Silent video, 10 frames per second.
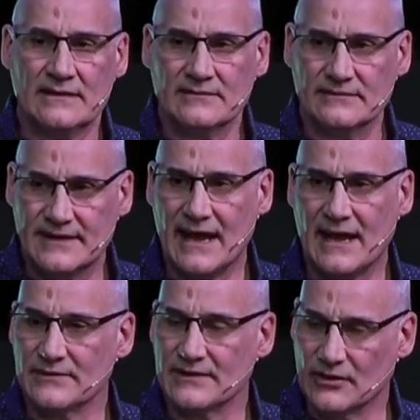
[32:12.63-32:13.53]
down,
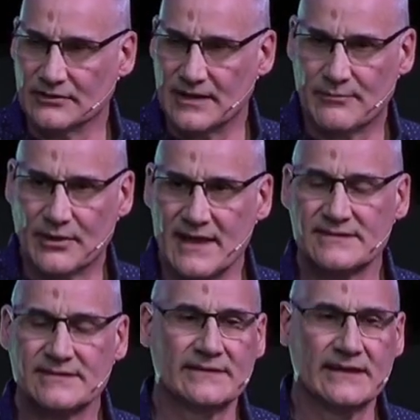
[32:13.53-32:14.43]
they've got
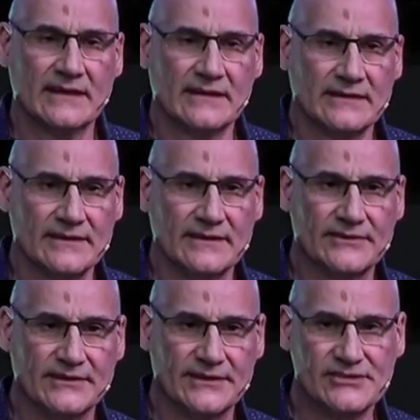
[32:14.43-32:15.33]
depressed, they're, they're
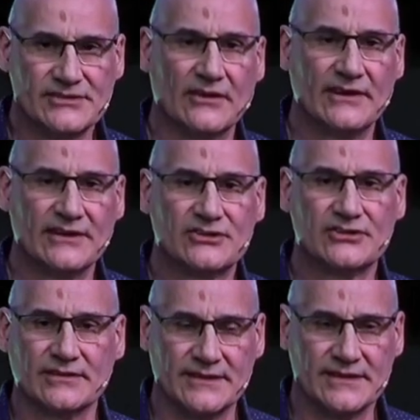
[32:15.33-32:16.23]
discouraged,
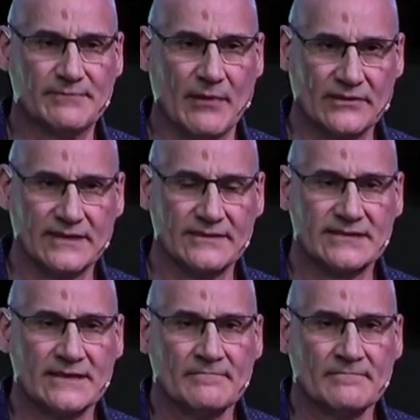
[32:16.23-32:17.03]
they're despondent.